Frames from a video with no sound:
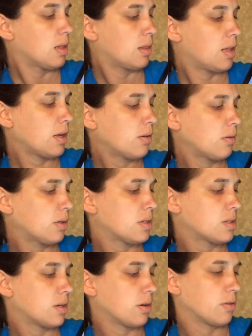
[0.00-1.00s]
Legal
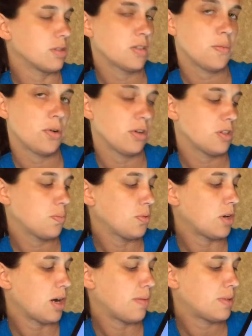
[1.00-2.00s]
concerns as far as
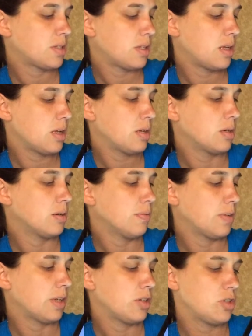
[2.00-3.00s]
privacy,
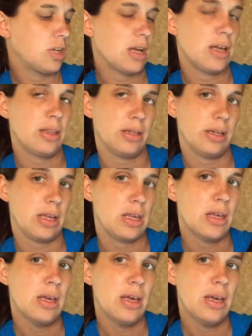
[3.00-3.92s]
confidentiality.